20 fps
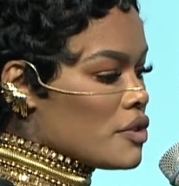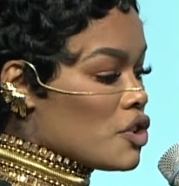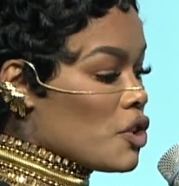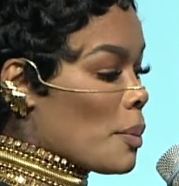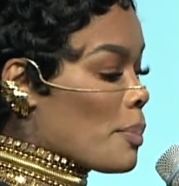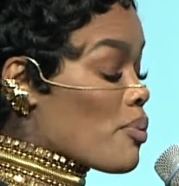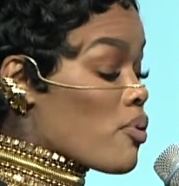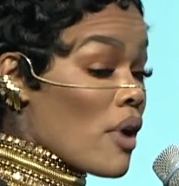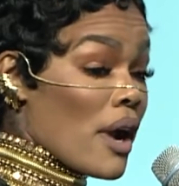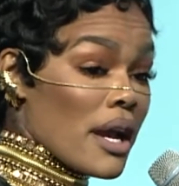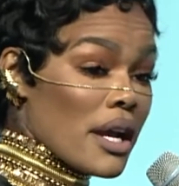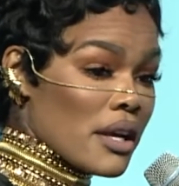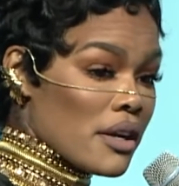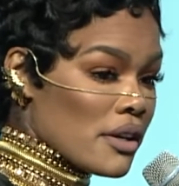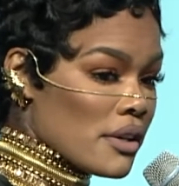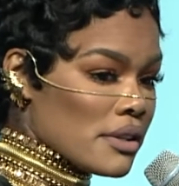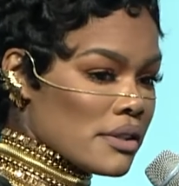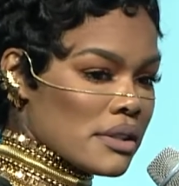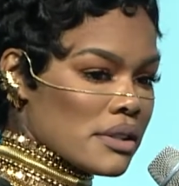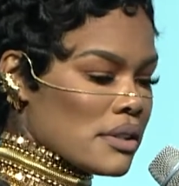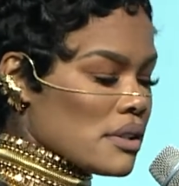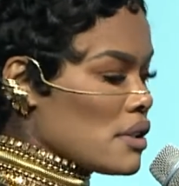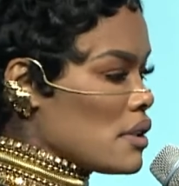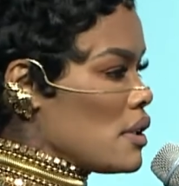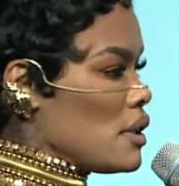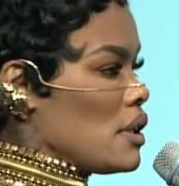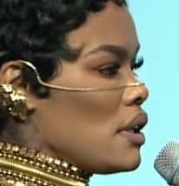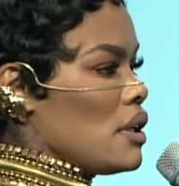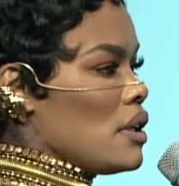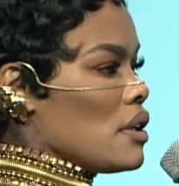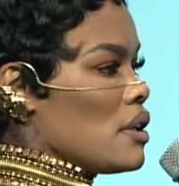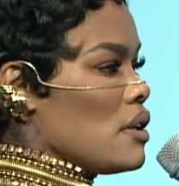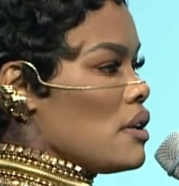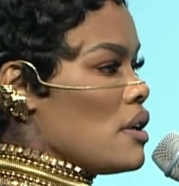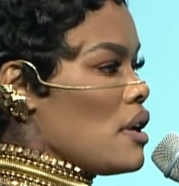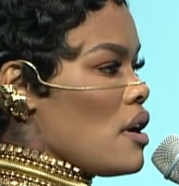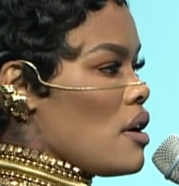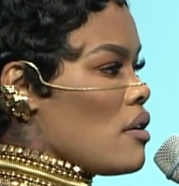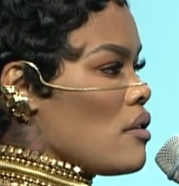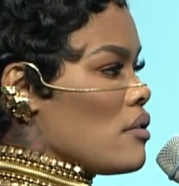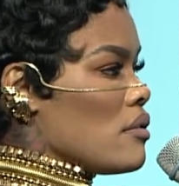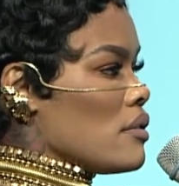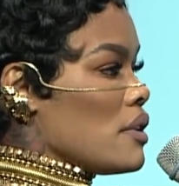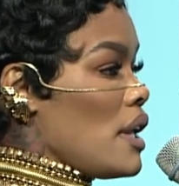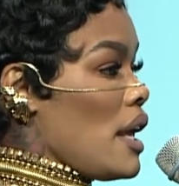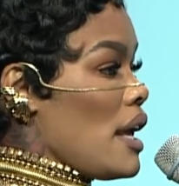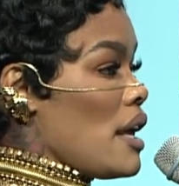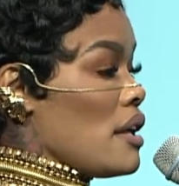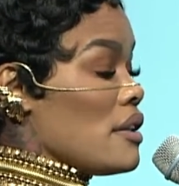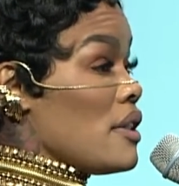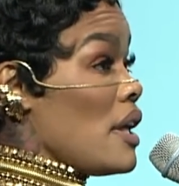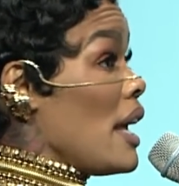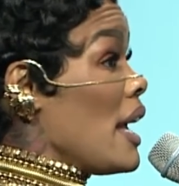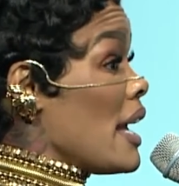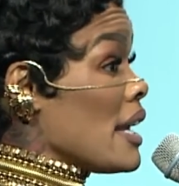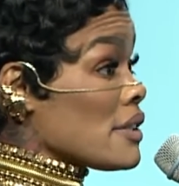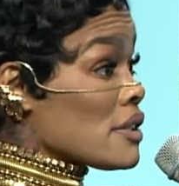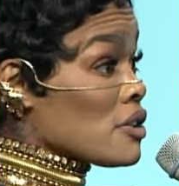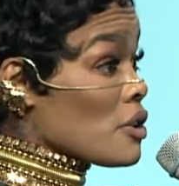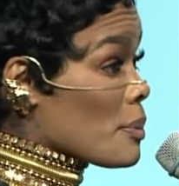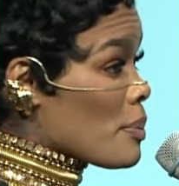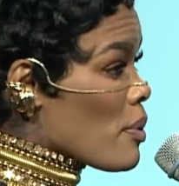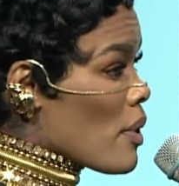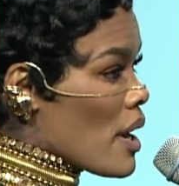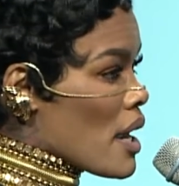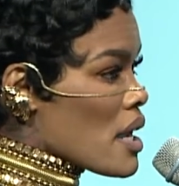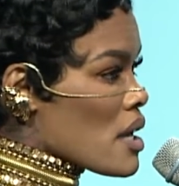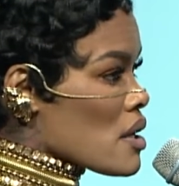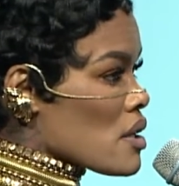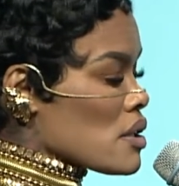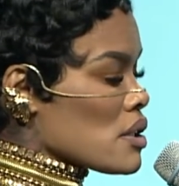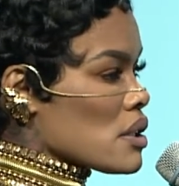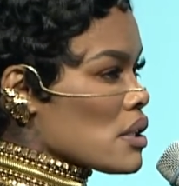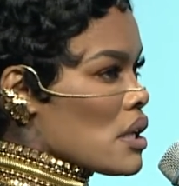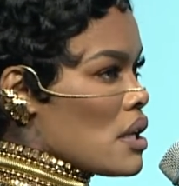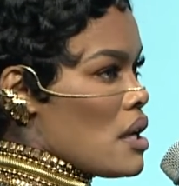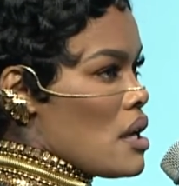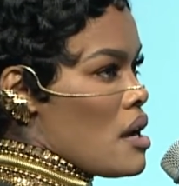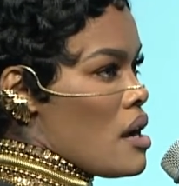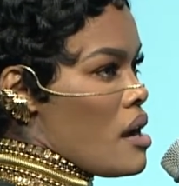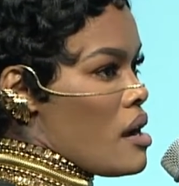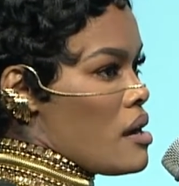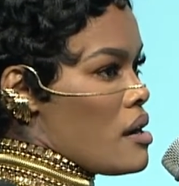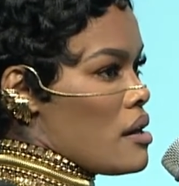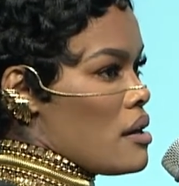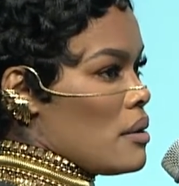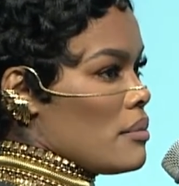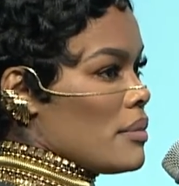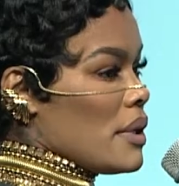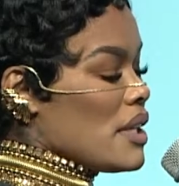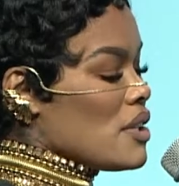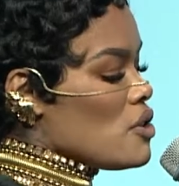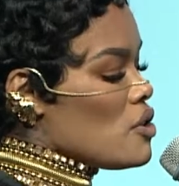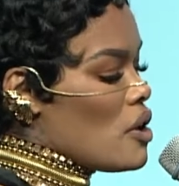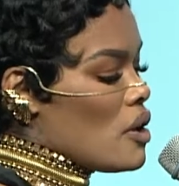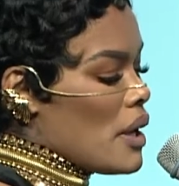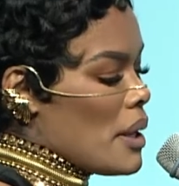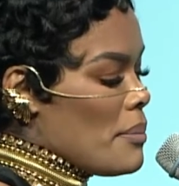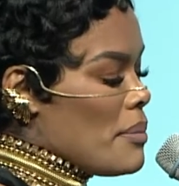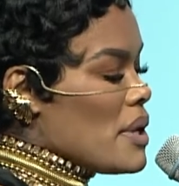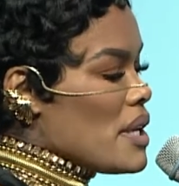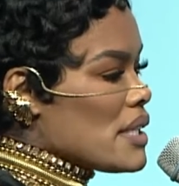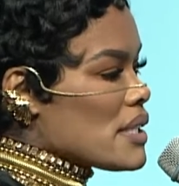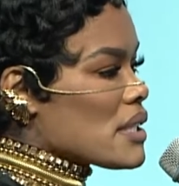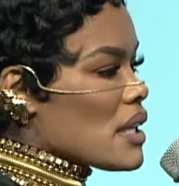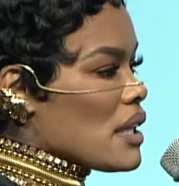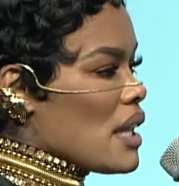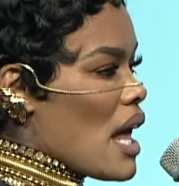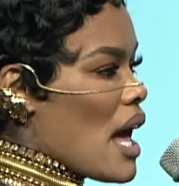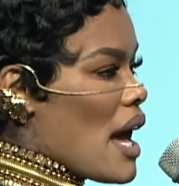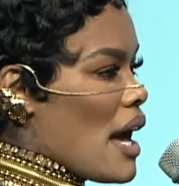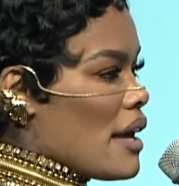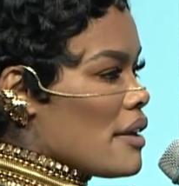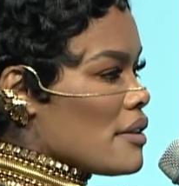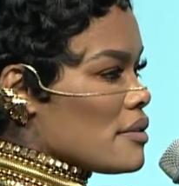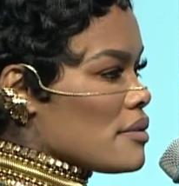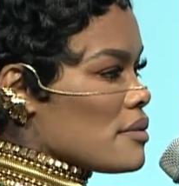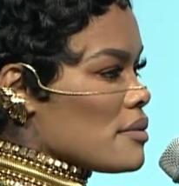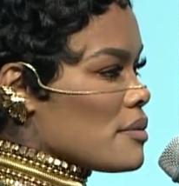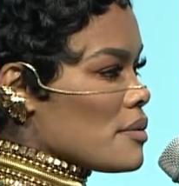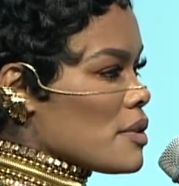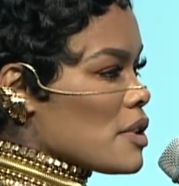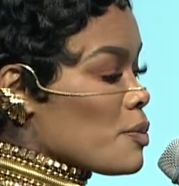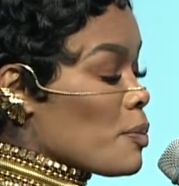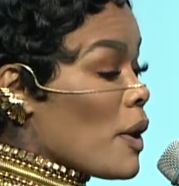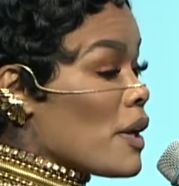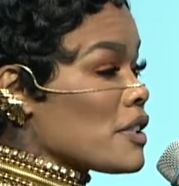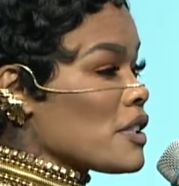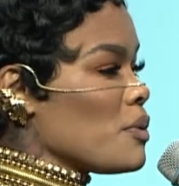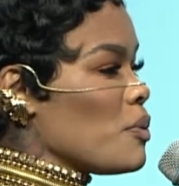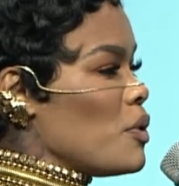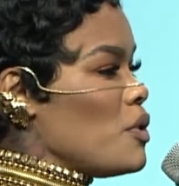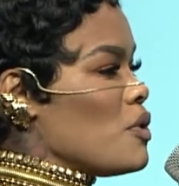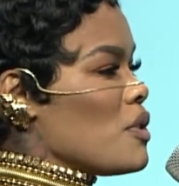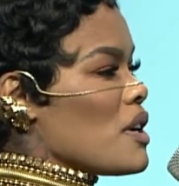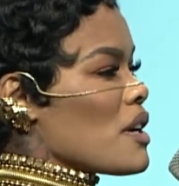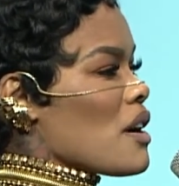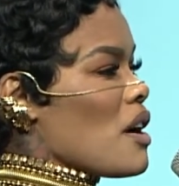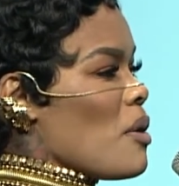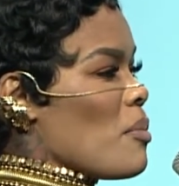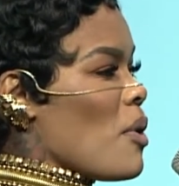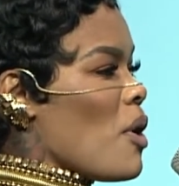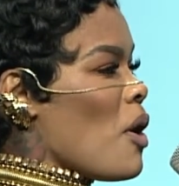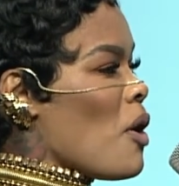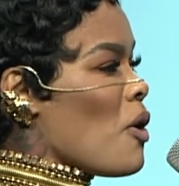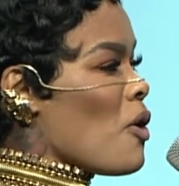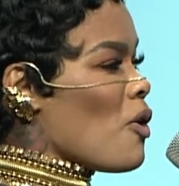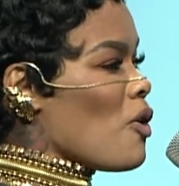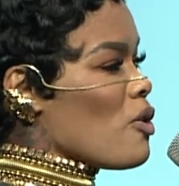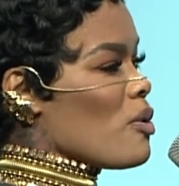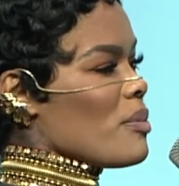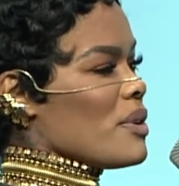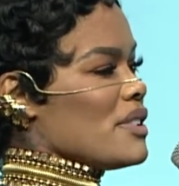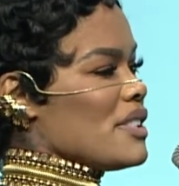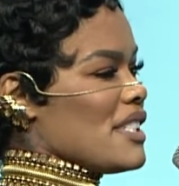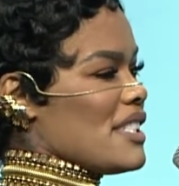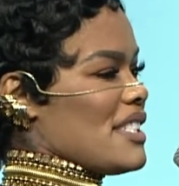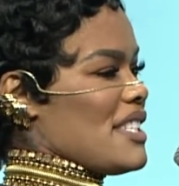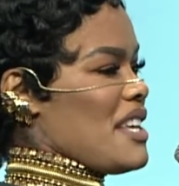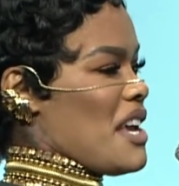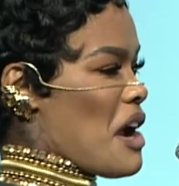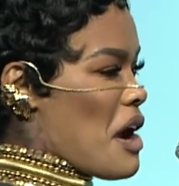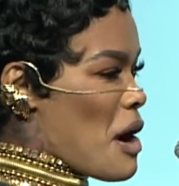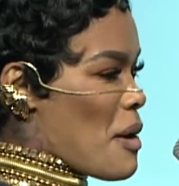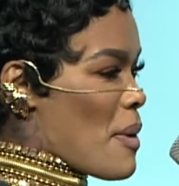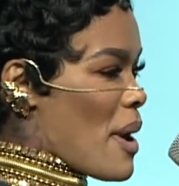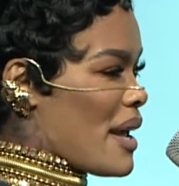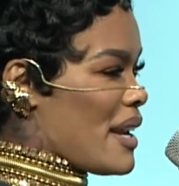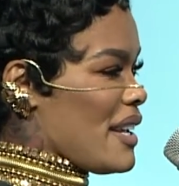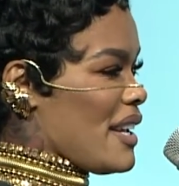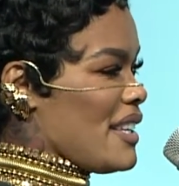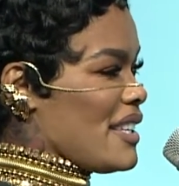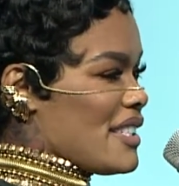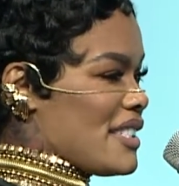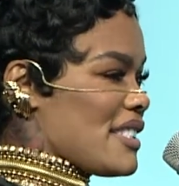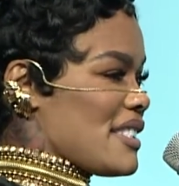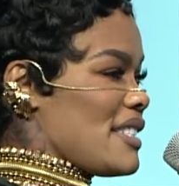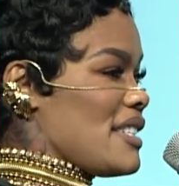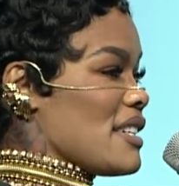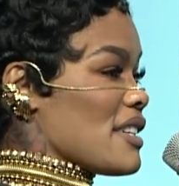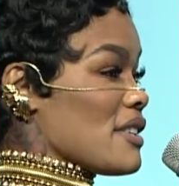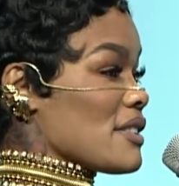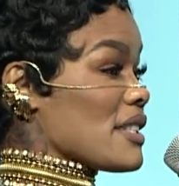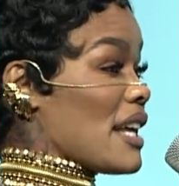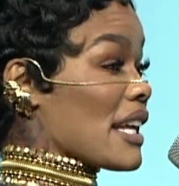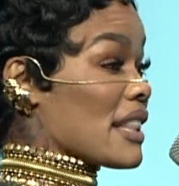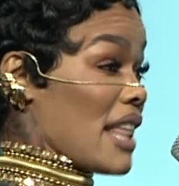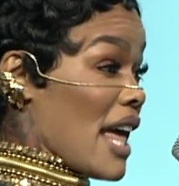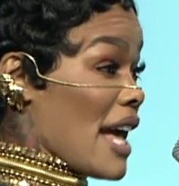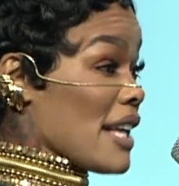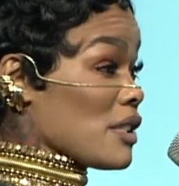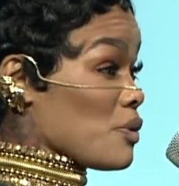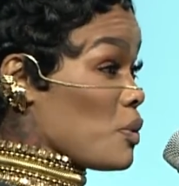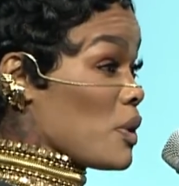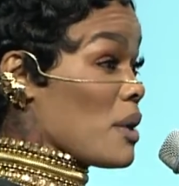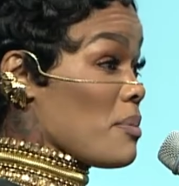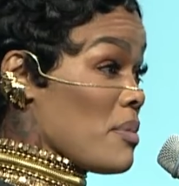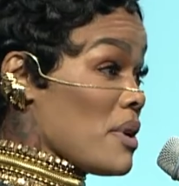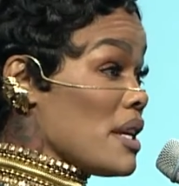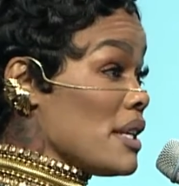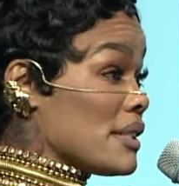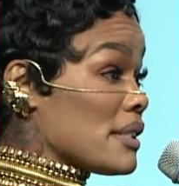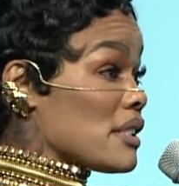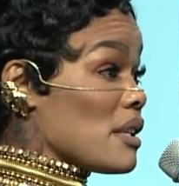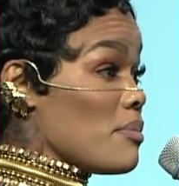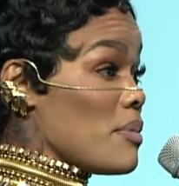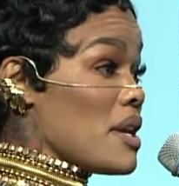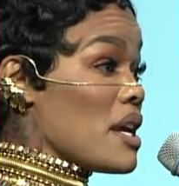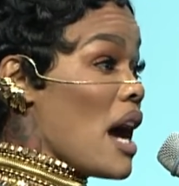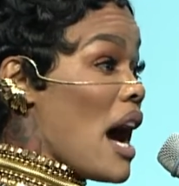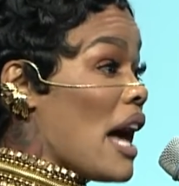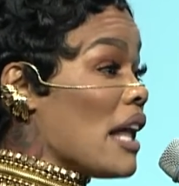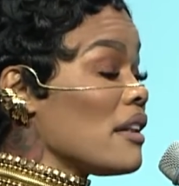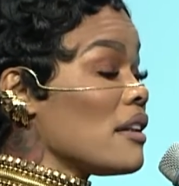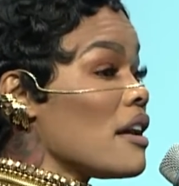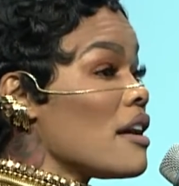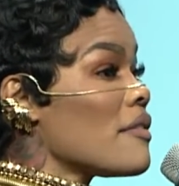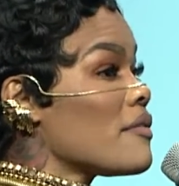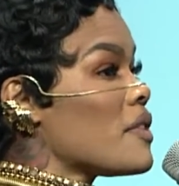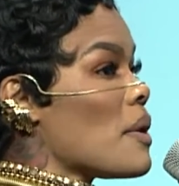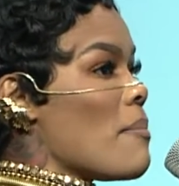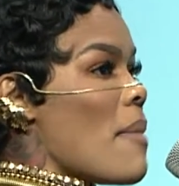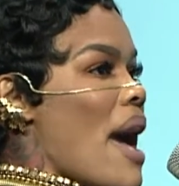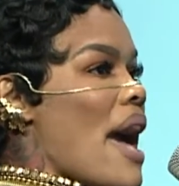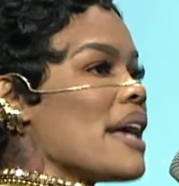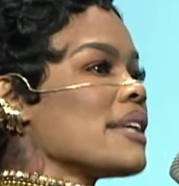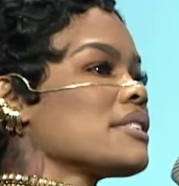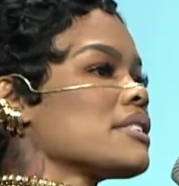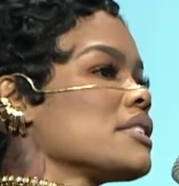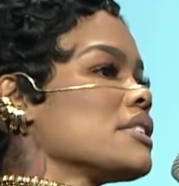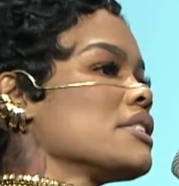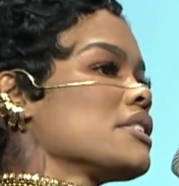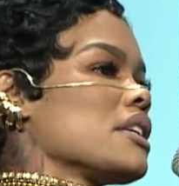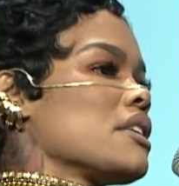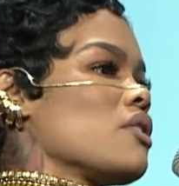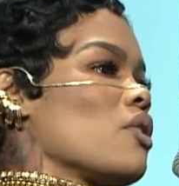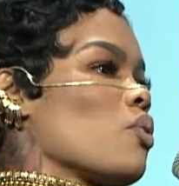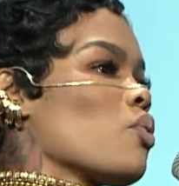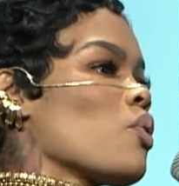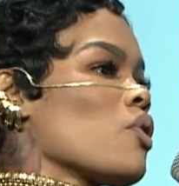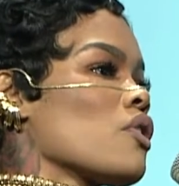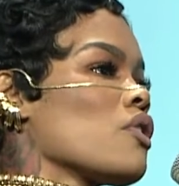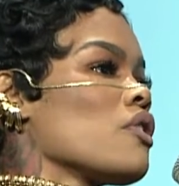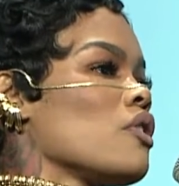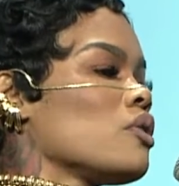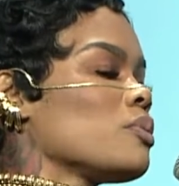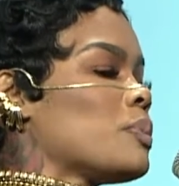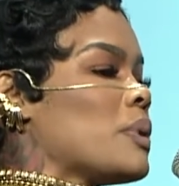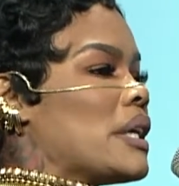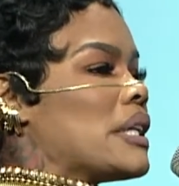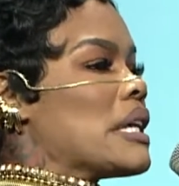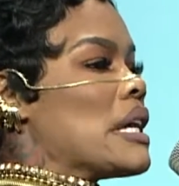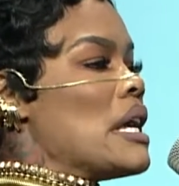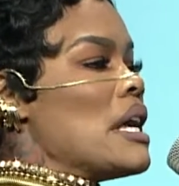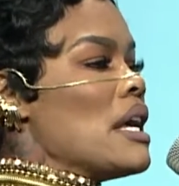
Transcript: The prayers, you know, the answered prayers, it means a lot, especially when you can come home and just see everybody in your sneakers. Like, that's what it means to me. I love the masses in the world, but